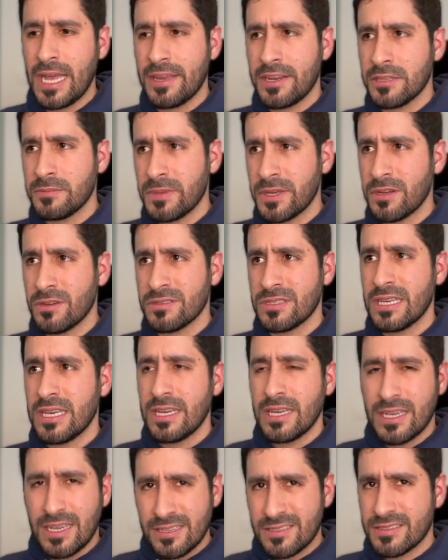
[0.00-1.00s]
it because
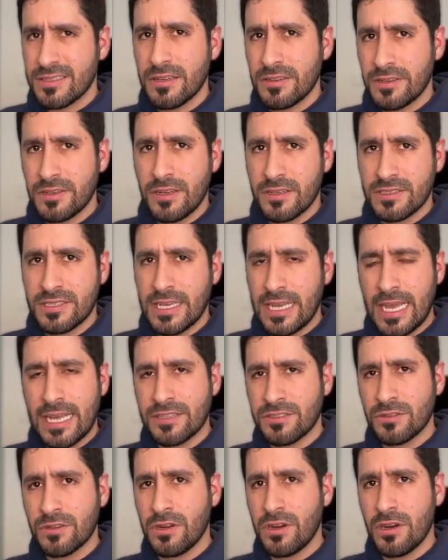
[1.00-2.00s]
it still did not say add
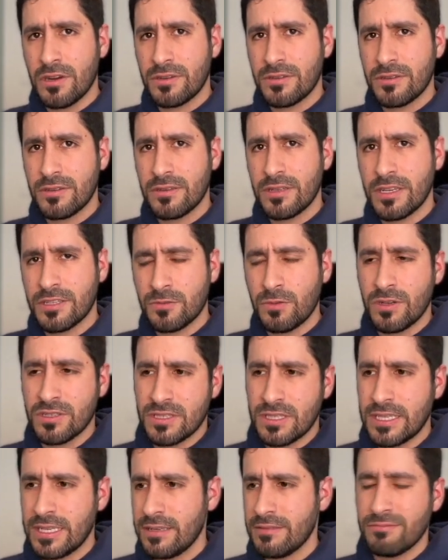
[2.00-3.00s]
to cart. It was
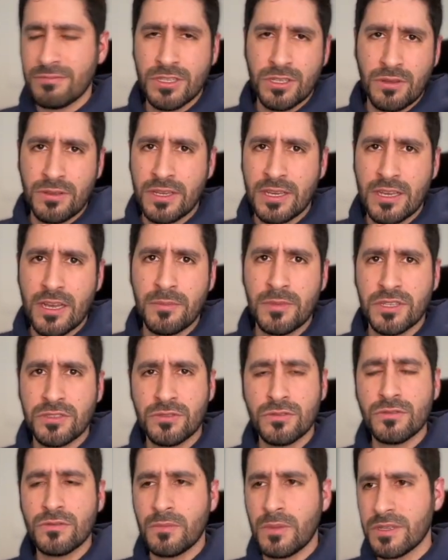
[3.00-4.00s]
the coming
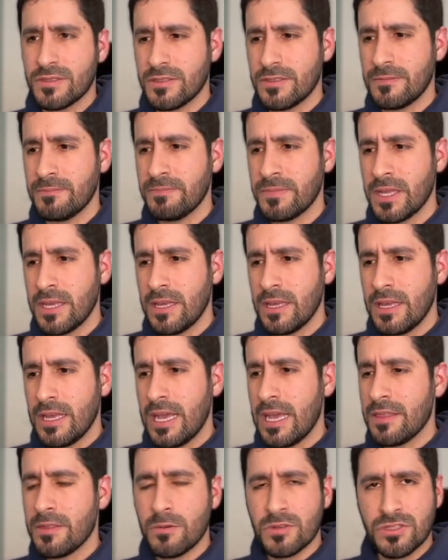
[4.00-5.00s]
soon button,
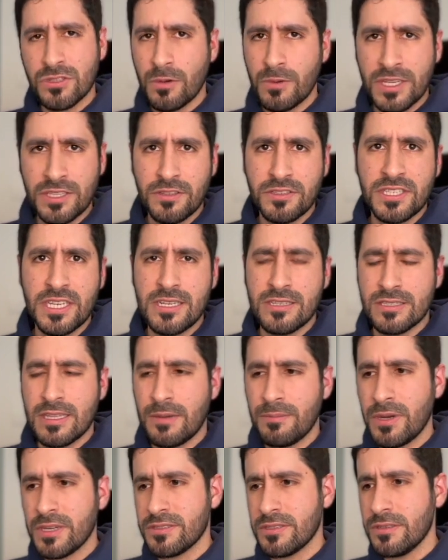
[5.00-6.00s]
and there was no way to change that
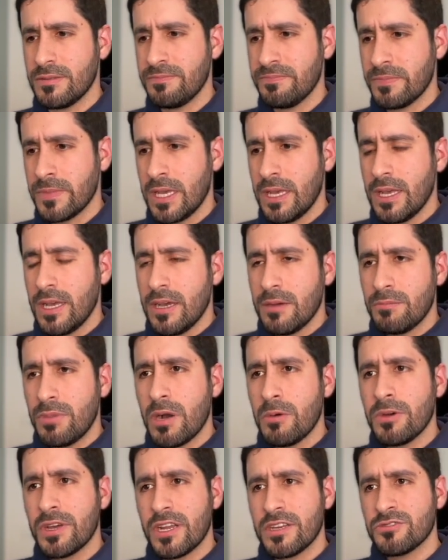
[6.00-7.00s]
button. But
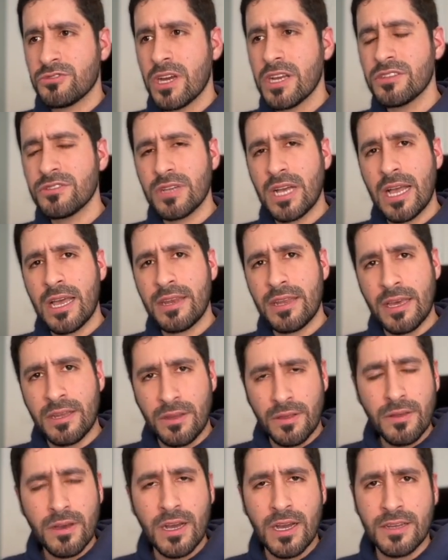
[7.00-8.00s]
when I tried to add
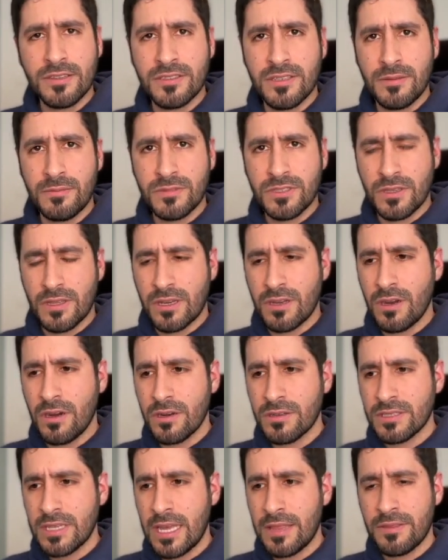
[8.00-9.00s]
another item to the
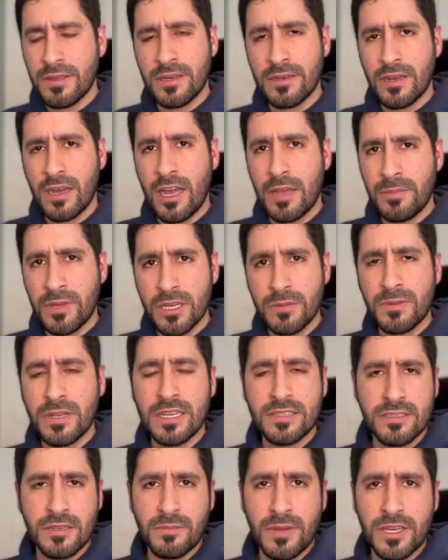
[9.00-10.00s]
cart, and then I
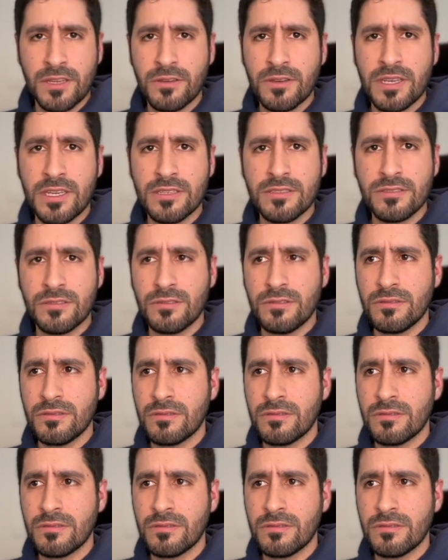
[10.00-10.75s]
manipulated my cookies to